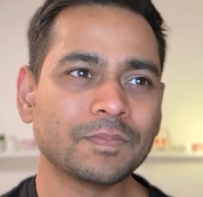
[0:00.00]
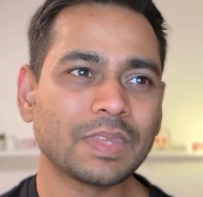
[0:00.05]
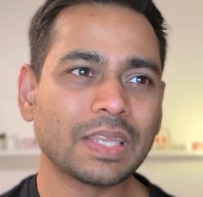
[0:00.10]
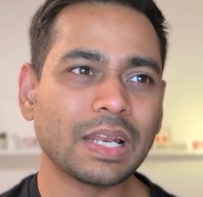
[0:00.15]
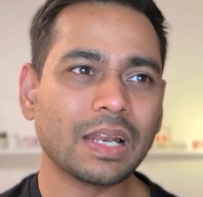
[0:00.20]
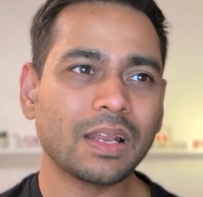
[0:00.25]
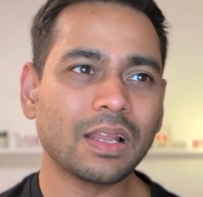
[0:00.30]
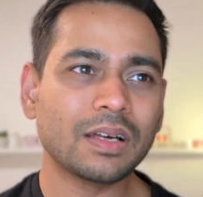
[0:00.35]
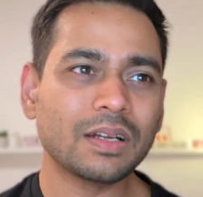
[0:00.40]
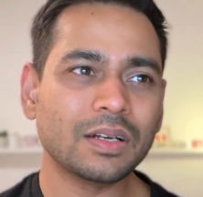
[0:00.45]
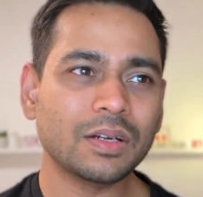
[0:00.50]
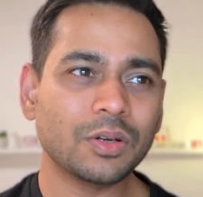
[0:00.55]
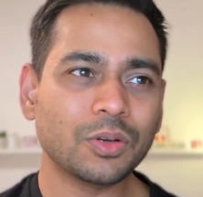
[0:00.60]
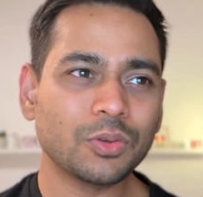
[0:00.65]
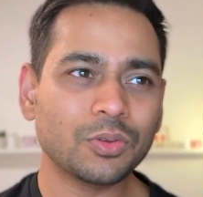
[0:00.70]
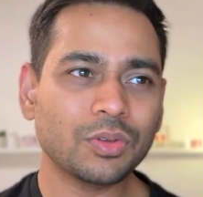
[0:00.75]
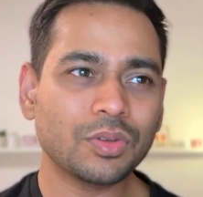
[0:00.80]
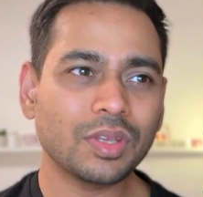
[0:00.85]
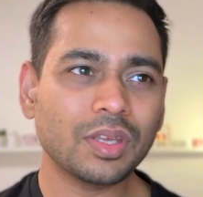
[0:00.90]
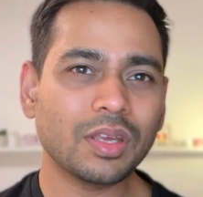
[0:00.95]
learn to
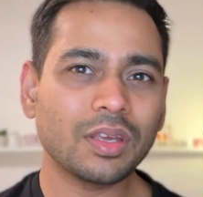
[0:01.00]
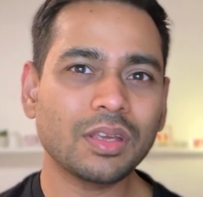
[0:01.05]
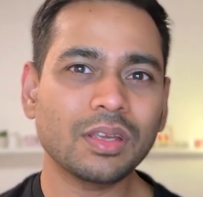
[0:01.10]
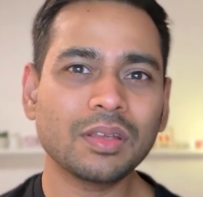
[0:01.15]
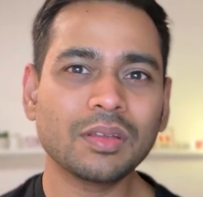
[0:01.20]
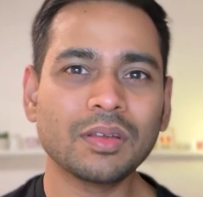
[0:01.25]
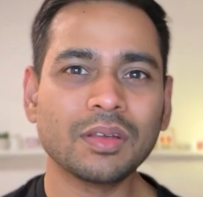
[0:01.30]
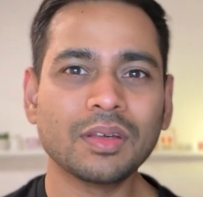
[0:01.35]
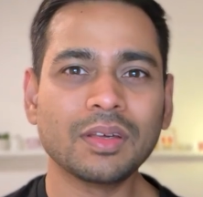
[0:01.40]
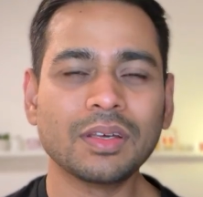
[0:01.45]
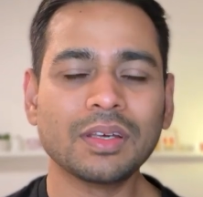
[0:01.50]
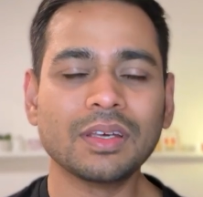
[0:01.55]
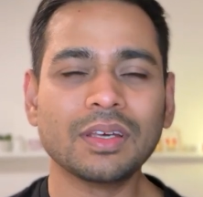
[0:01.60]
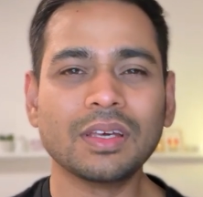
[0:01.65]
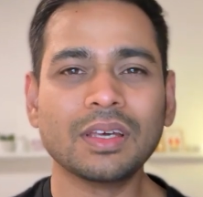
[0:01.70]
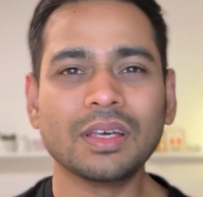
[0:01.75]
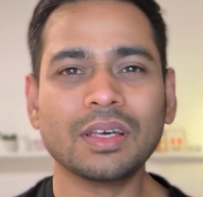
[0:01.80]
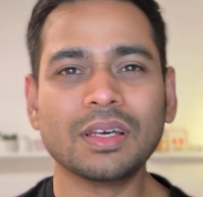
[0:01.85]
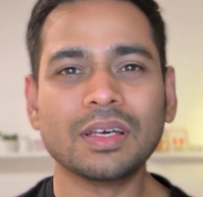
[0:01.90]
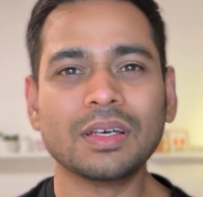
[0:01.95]
see
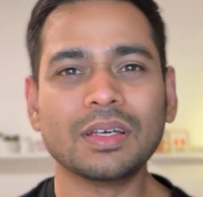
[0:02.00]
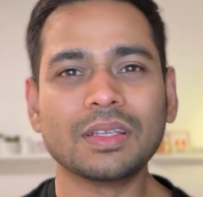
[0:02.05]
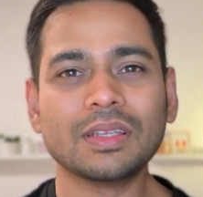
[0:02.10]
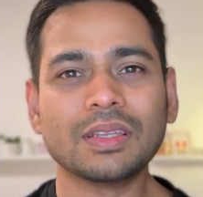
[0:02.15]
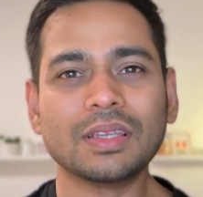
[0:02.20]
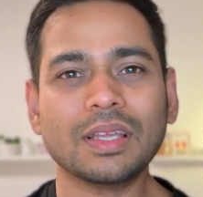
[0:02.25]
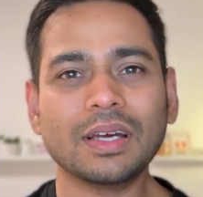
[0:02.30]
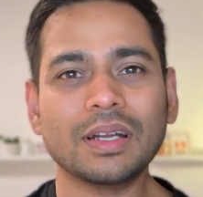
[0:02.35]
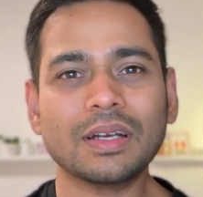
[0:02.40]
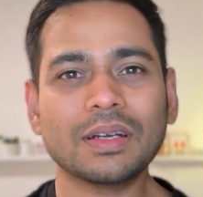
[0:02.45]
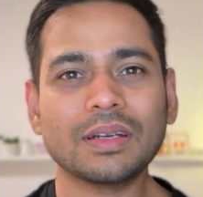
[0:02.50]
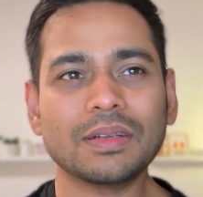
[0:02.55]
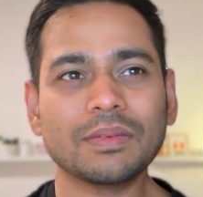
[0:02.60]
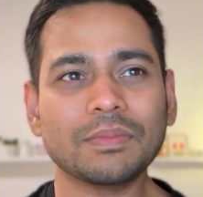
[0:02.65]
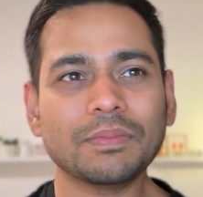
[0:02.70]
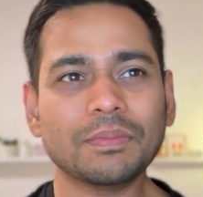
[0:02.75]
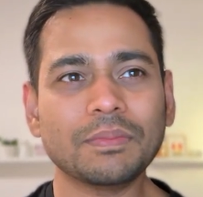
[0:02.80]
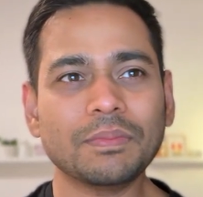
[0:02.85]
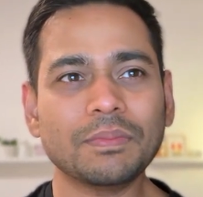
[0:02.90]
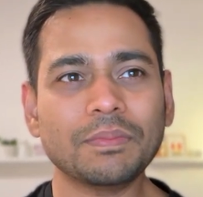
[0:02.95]
that
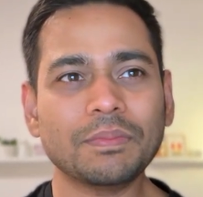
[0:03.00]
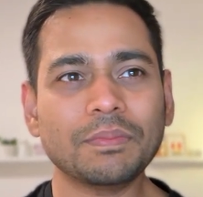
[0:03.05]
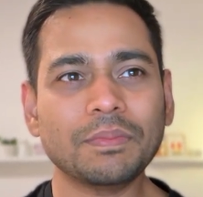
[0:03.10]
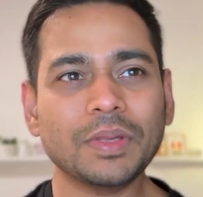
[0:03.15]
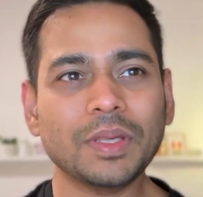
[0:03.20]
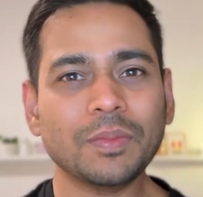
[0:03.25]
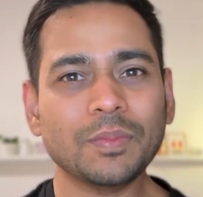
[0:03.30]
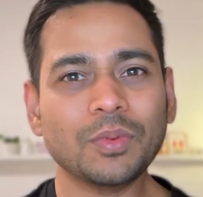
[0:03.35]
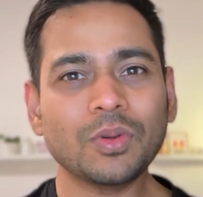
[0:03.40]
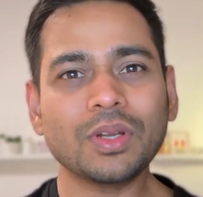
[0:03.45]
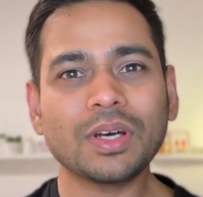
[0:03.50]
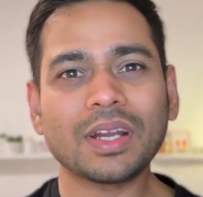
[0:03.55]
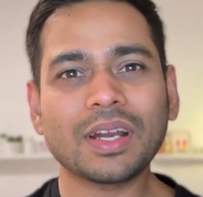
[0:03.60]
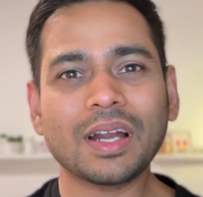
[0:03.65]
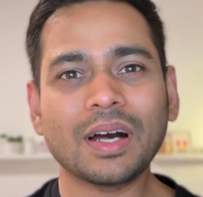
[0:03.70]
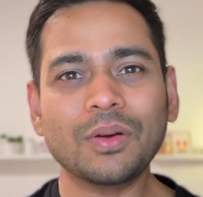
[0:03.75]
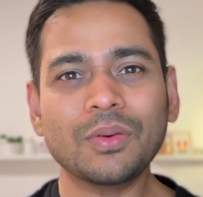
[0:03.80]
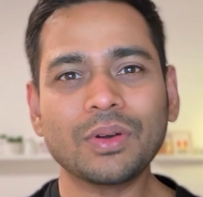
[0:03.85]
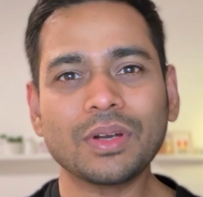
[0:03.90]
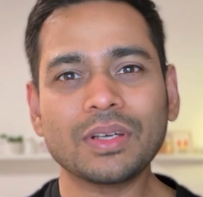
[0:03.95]
people
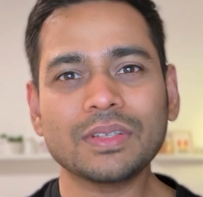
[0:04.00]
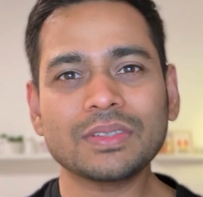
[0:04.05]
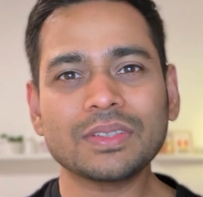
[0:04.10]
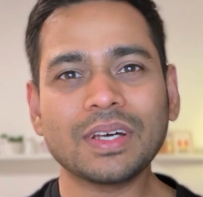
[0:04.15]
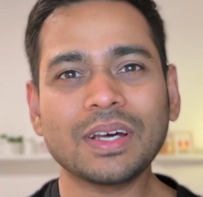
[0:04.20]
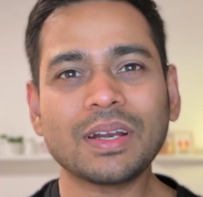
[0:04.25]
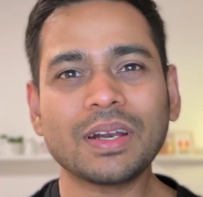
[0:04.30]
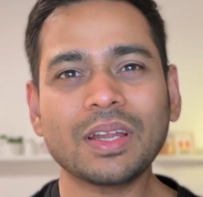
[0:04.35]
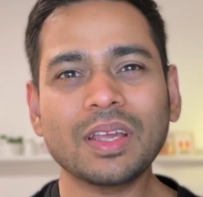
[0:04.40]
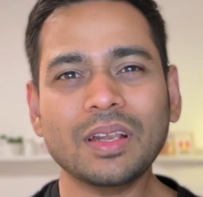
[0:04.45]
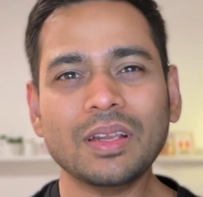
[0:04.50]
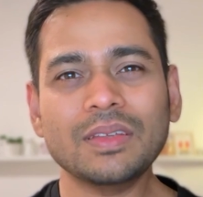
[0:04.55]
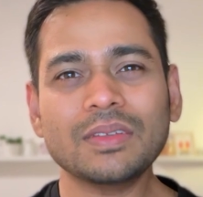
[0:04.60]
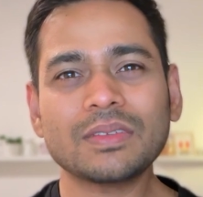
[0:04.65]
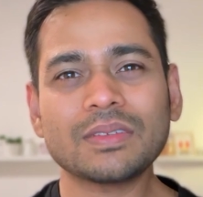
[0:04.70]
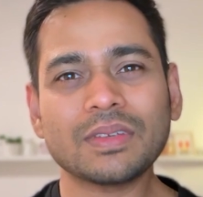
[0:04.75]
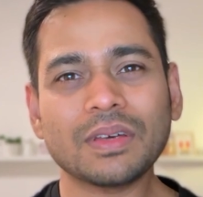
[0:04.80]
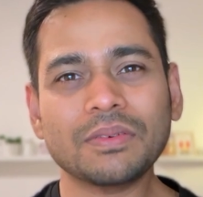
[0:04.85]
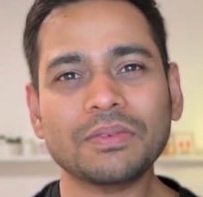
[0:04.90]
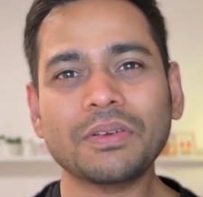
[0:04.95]
around us are really
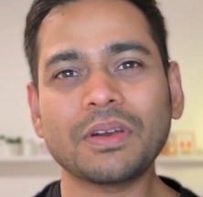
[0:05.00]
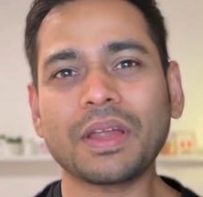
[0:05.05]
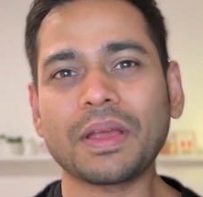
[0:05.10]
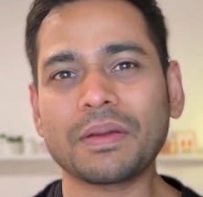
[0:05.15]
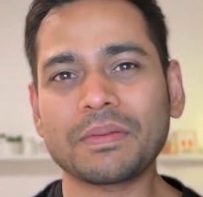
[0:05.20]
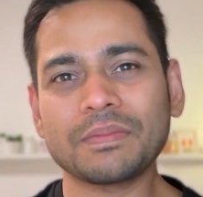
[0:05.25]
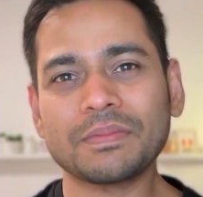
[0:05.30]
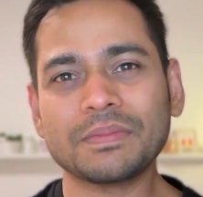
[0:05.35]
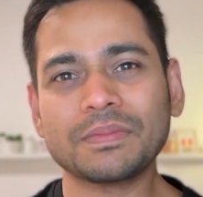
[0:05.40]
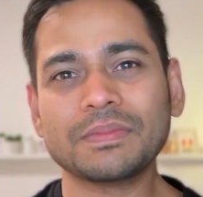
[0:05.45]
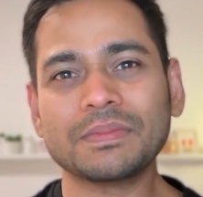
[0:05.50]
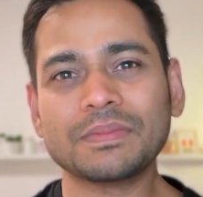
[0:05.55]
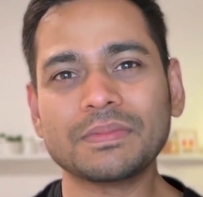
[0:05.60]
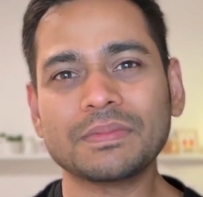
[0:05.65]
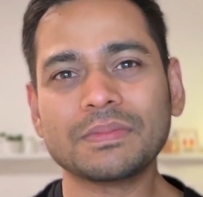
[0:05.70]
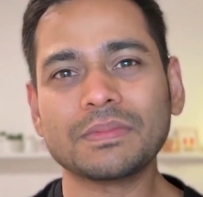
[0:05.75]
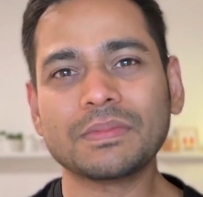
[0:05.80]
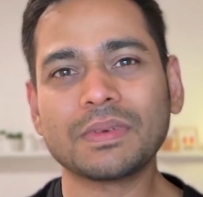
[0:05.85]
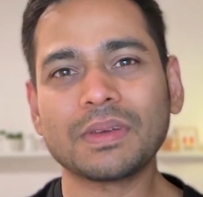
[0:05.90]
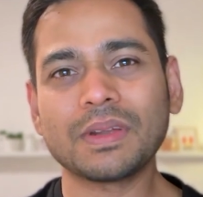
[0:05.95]
suffering
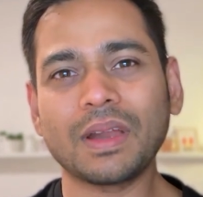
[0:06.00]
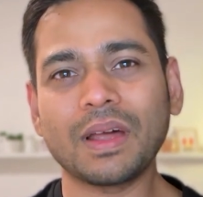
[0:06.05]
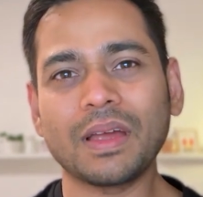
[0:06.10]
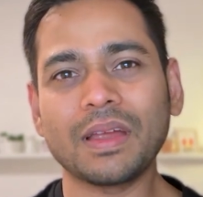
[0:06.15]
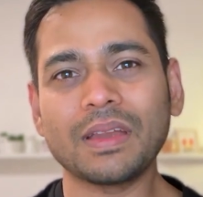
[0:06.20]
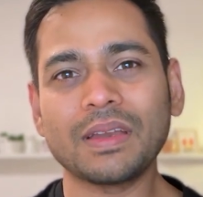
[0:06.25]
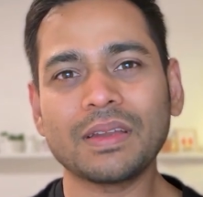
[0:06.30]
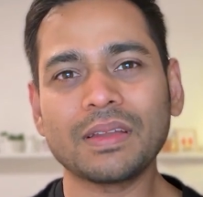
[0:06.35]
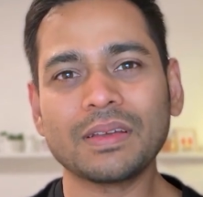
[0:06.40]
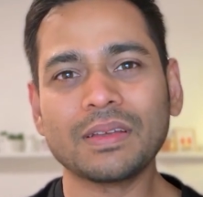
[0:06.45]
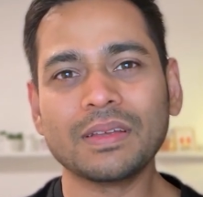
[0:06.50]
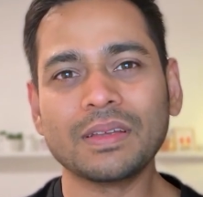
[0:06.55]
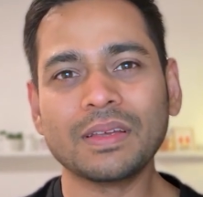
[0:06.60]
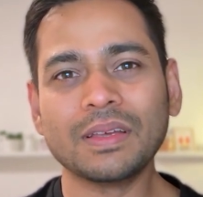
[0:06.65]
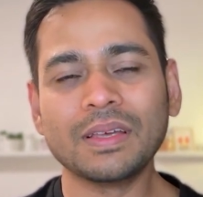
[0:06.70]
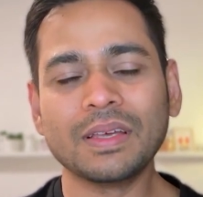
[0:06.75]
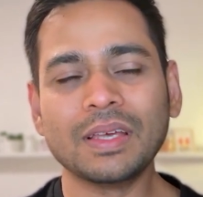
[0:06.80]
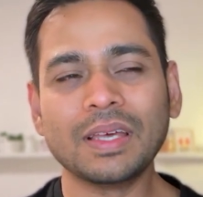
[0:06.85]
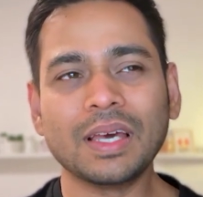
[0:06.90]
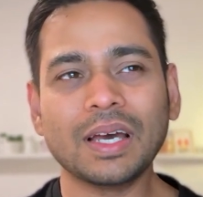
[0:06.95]
right
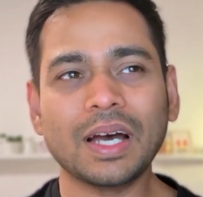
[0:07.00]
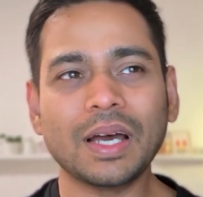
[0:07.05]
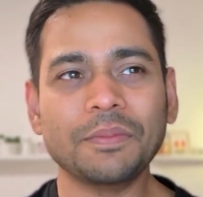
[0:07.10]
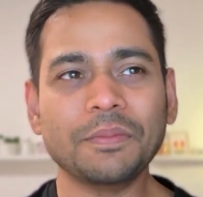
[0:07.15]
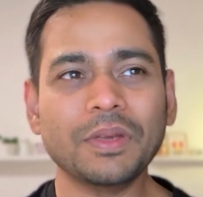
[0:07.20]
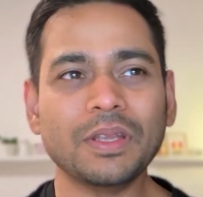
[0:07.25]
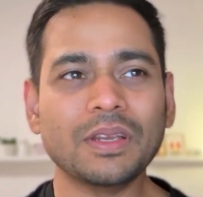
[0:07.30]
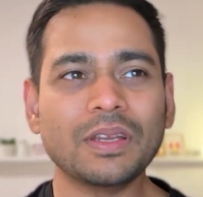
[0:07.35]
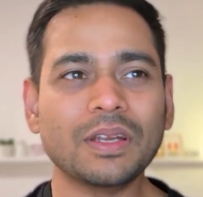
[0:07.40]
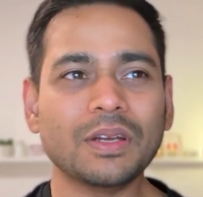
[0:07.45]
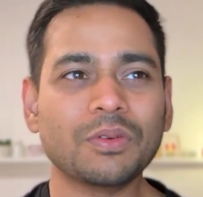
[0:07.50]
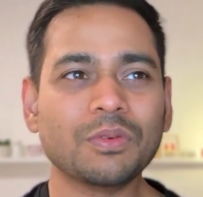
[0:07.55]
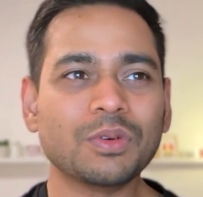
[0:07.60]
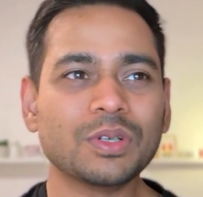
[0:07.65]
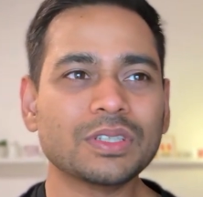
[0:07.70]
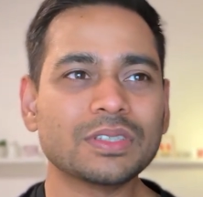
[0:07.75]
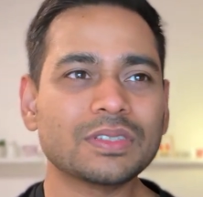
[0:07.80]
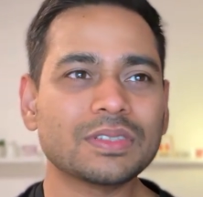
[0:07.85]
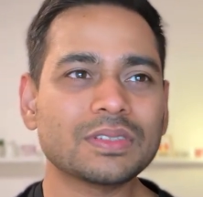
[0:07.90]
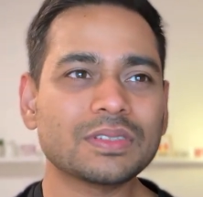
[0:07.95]
i mean it
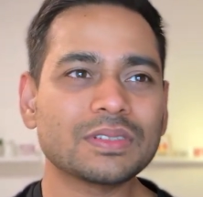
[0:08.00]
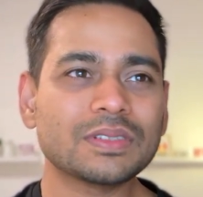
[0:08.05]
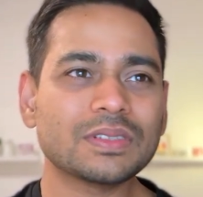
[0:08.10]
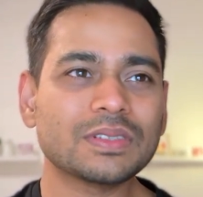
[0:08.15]
was